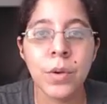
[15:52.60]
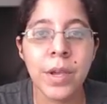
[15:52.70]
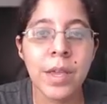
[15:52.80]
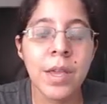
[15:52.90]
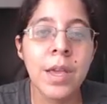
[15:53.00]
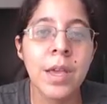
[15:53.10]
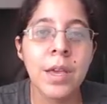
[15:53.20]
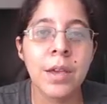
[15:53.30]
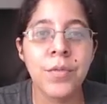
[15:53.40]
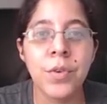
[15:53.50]
Okay,
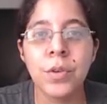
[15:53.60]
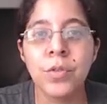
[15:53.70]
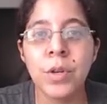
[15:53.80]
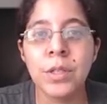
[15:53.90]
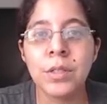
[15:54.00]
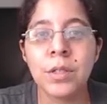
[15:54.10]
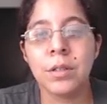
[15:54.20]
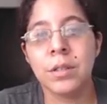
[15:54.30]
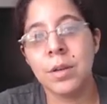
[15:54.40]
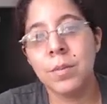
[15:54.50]
if you enjoyed this
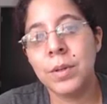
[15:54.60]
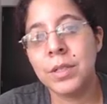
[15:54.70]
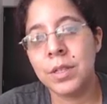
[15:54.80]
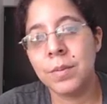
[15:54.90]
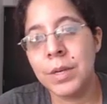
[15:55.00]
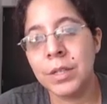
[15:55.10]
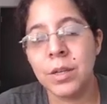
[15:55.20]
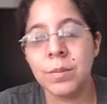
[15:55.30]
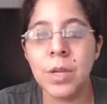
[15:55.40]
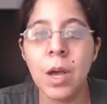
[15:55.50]
content, please give me a
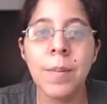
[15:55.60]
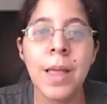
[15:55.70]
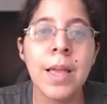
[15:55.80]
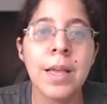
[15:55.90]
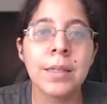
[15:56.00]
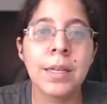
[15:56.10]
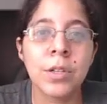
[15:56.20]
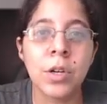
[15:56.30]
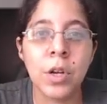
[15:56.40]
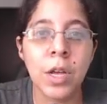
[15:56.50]
thumbs up.
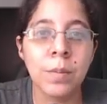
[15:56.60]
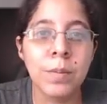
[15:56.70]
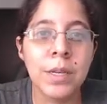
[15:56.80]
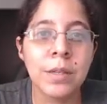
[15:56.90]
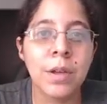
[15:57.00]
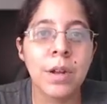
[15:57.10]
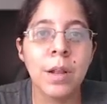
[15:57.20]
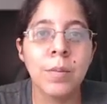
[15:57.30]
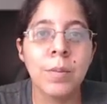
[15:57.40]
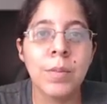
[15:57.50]
That's going to help me. It's going to
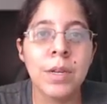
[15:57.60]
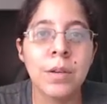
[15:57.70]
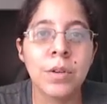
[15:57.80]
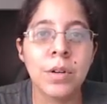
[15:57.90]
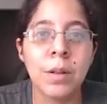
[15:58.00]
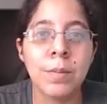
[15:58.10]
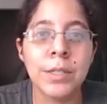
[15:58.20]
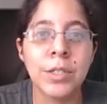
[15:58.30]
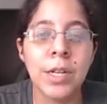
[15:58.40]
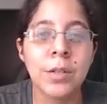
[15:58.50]
help my video. It's going to help
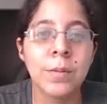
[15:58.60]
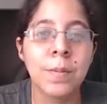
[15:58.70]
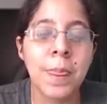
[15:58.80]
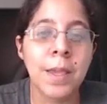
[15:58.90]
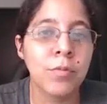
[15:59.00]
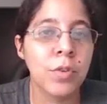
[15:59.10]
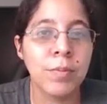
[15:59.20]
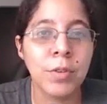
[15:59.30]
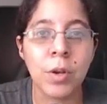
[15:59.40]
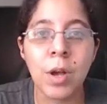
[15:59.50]
my channel. If you have some